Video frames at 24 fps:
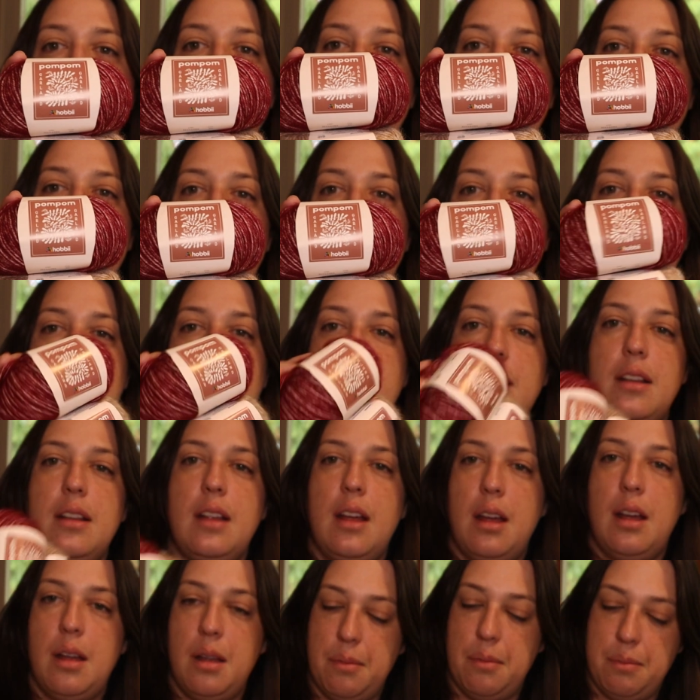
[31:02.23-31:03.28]
But
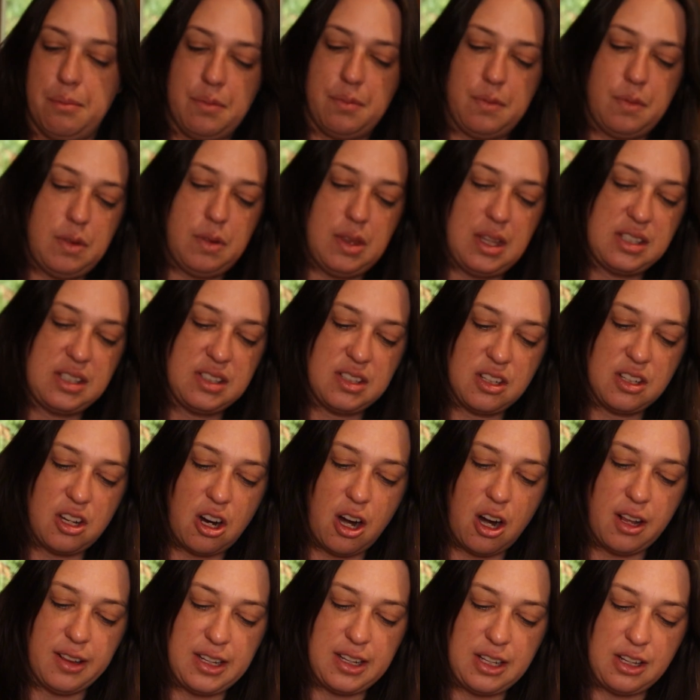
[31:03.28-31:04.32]
this
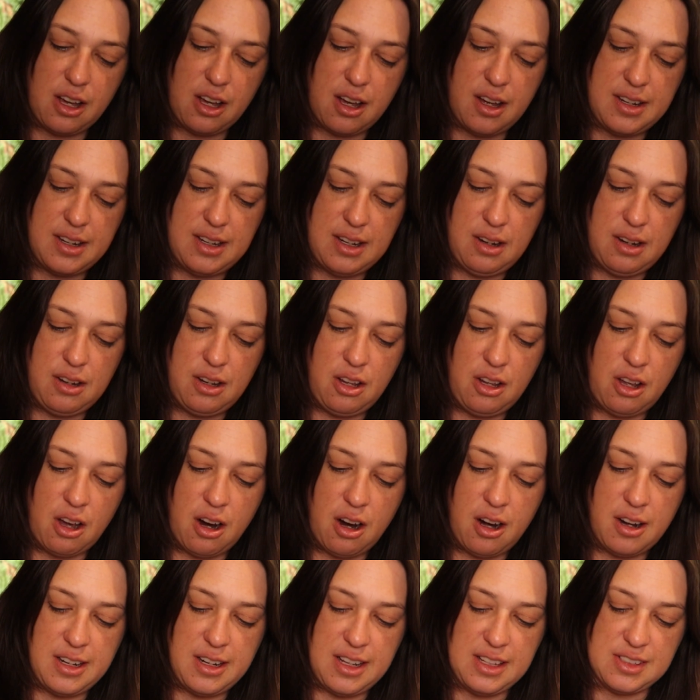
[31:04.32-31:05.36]
garland
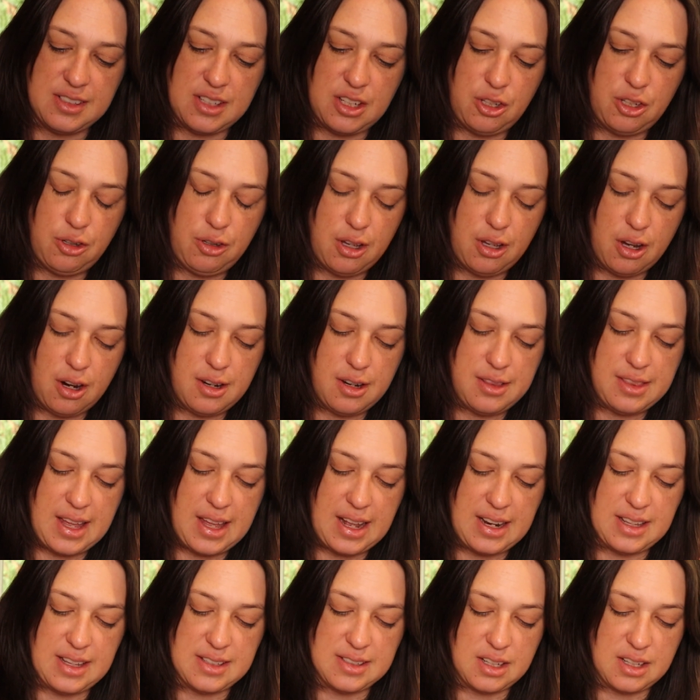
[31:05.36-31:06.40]
yarn is a new yarn
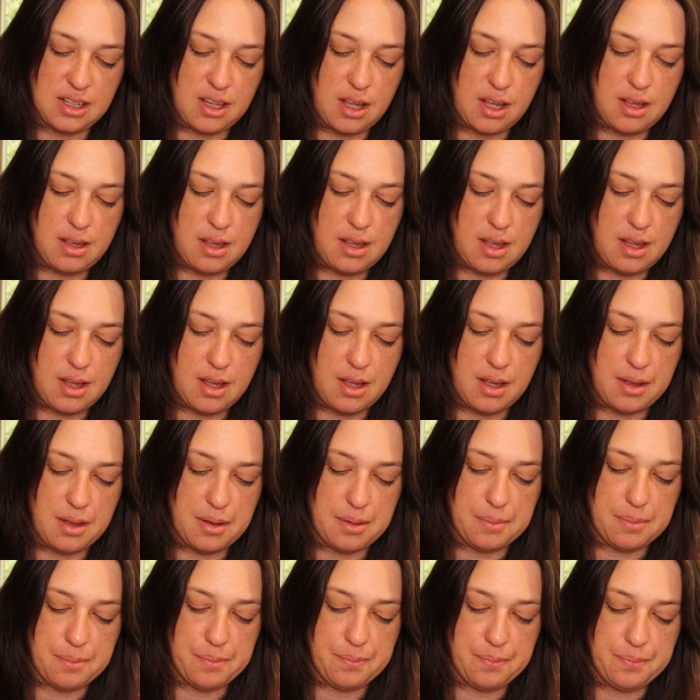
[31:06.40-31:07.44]
that is a
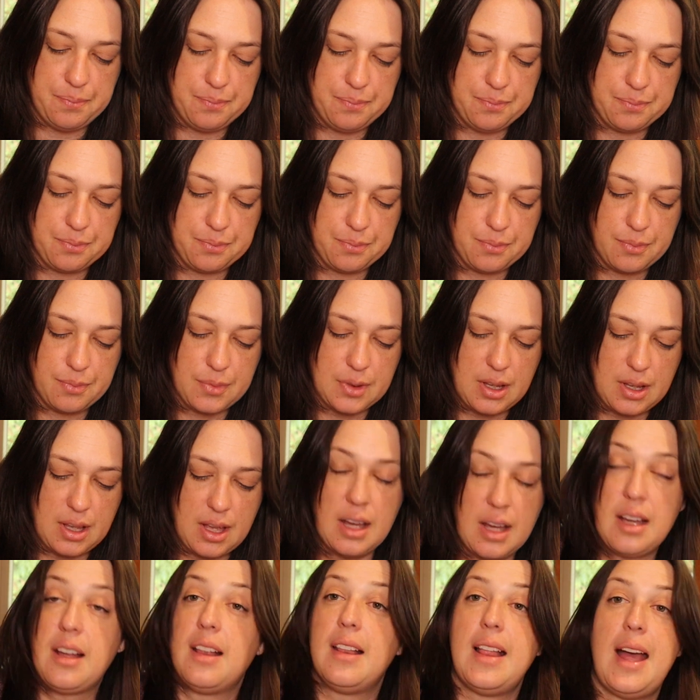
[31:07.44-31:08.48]

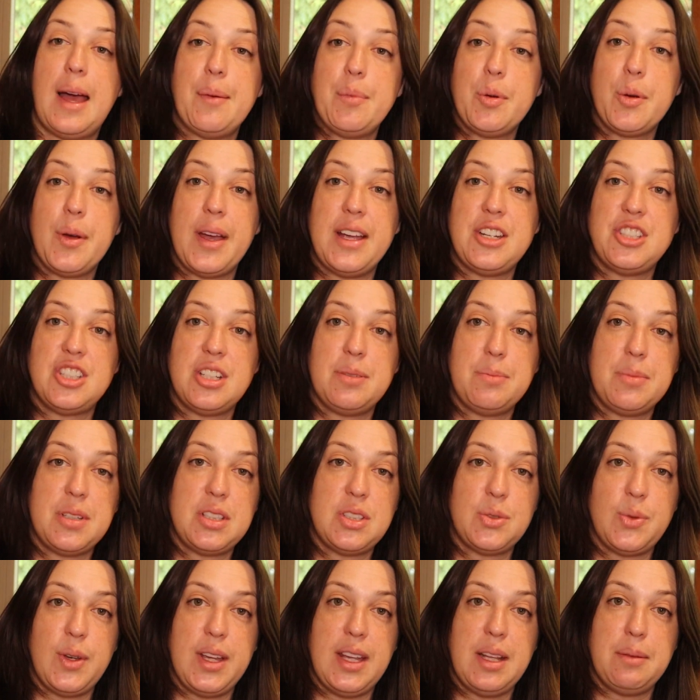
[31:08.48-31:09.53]
collaboration
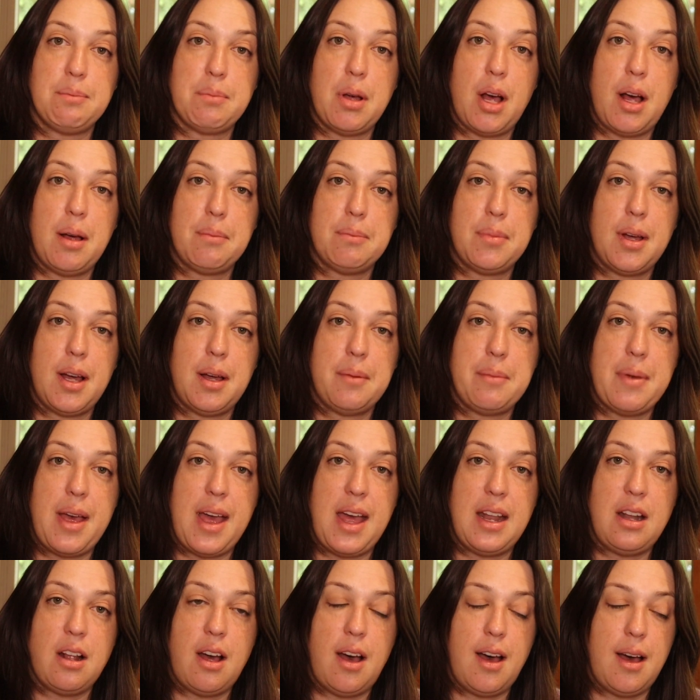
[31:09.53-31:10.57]
between Pom Pom
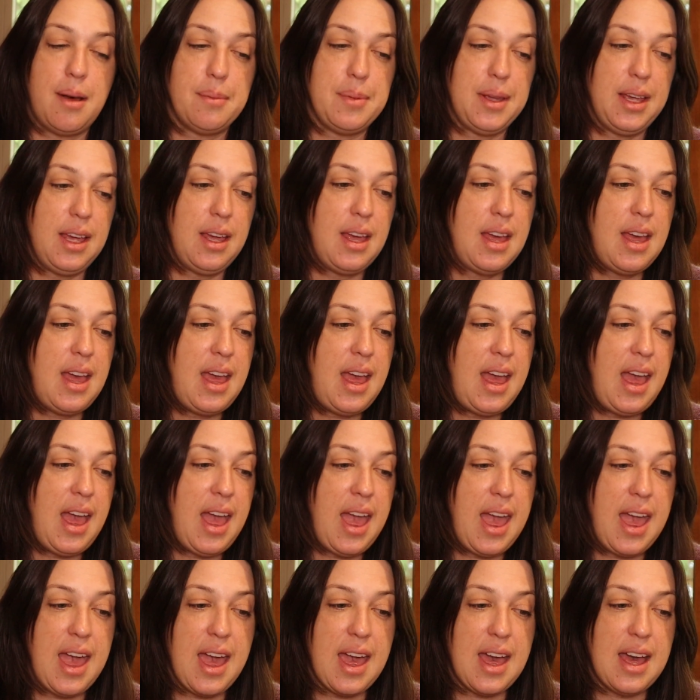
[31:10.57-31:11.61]
and Hobby.
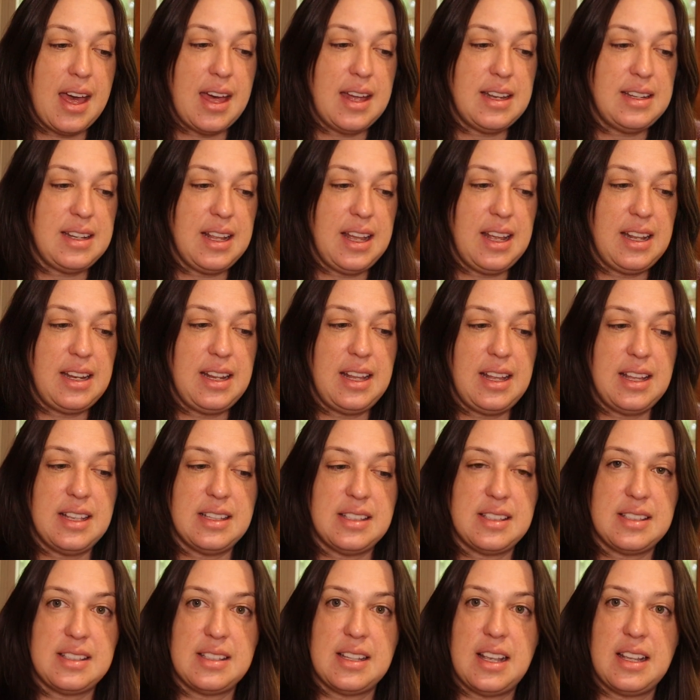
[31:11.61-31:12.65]
And it
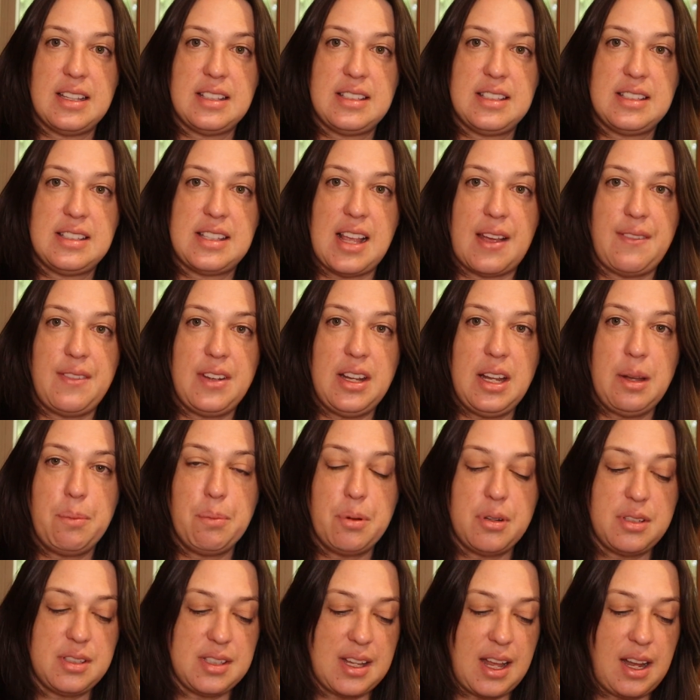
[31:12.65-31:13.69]
is
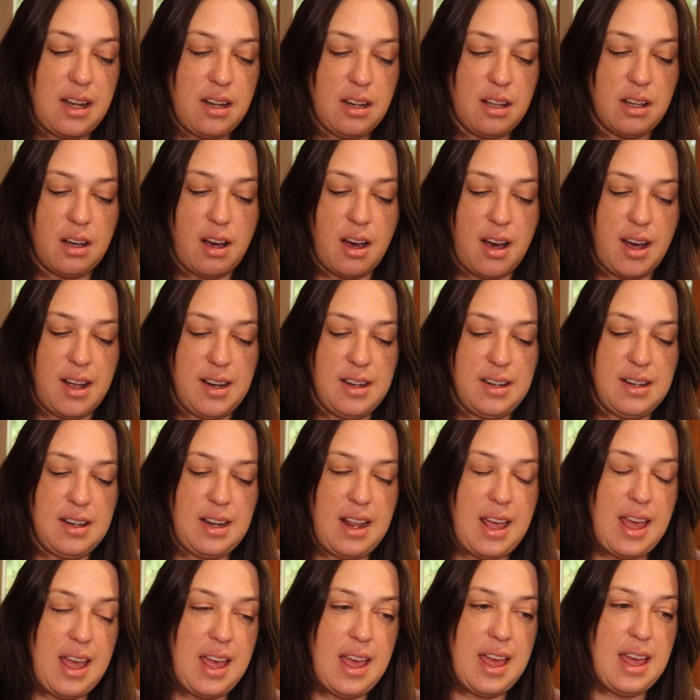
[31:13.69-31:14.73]
70% cotton
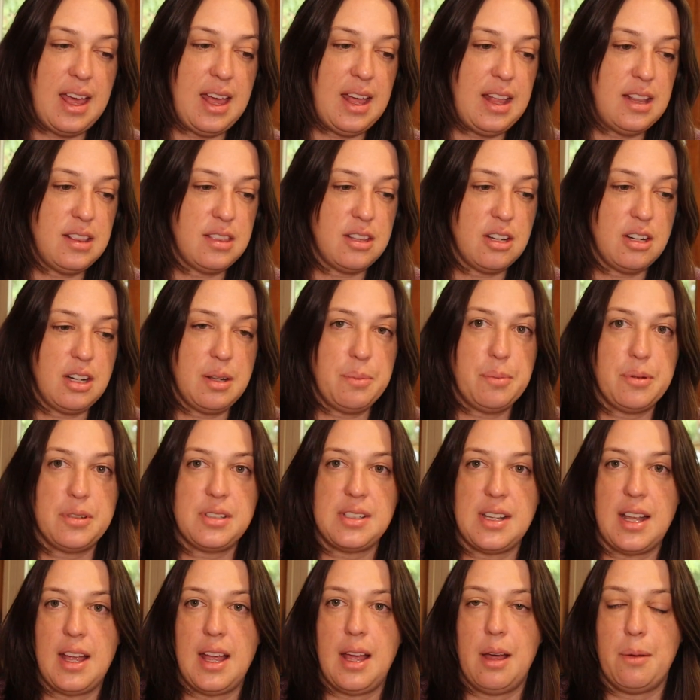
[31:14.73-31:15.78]
and
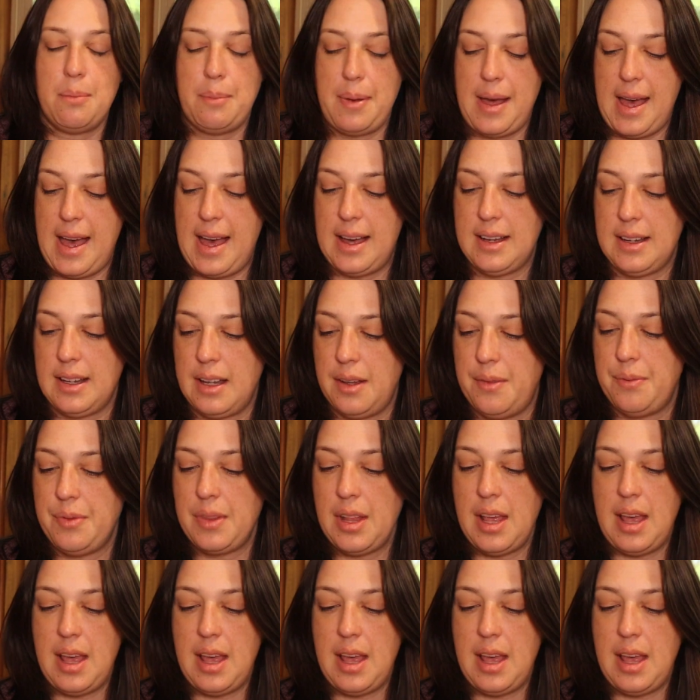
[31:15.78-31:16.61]
30% alpaca.